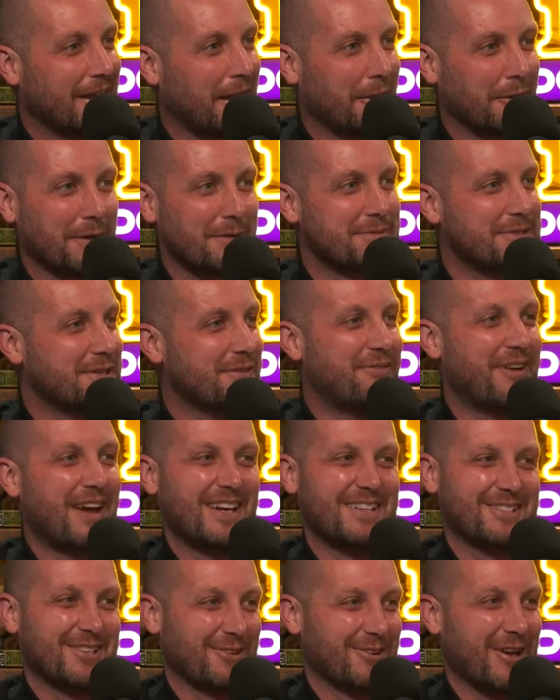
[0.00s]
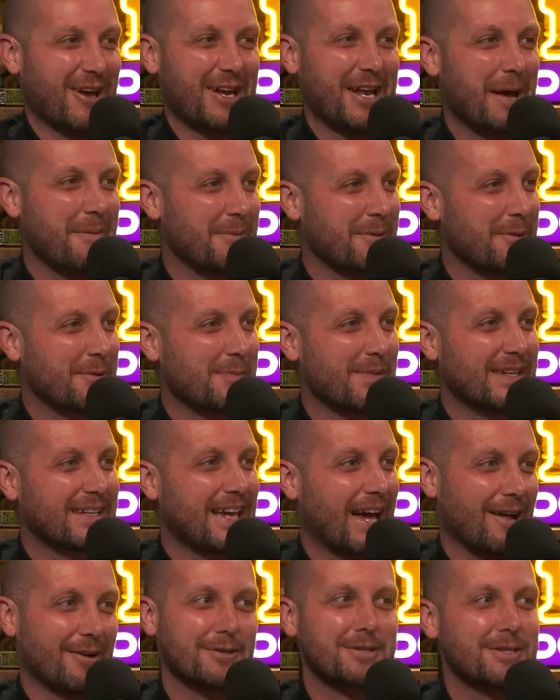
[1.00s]
LAFC fans are not happy with me.
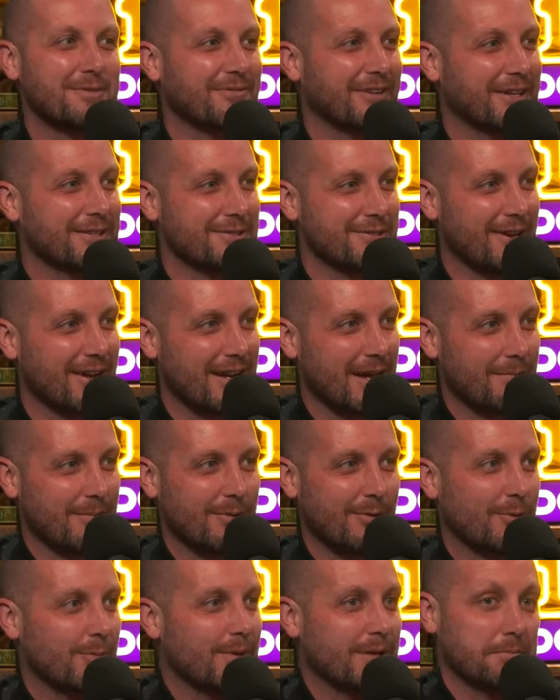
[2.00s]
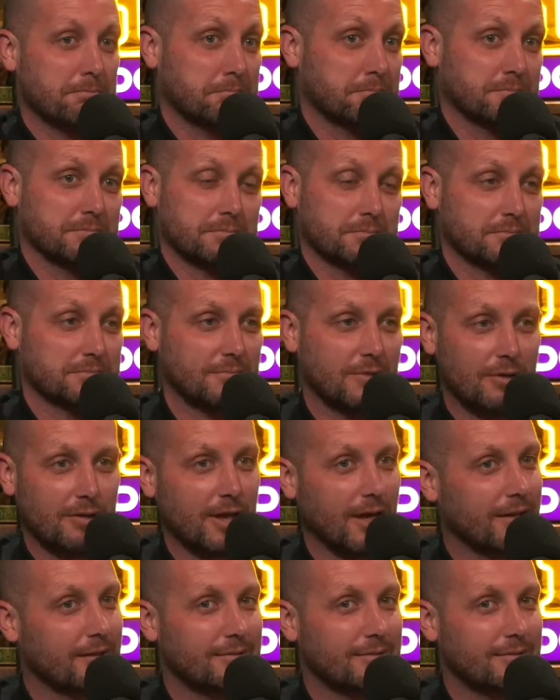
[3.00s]
Galaxy fans are not happy with me. Okay.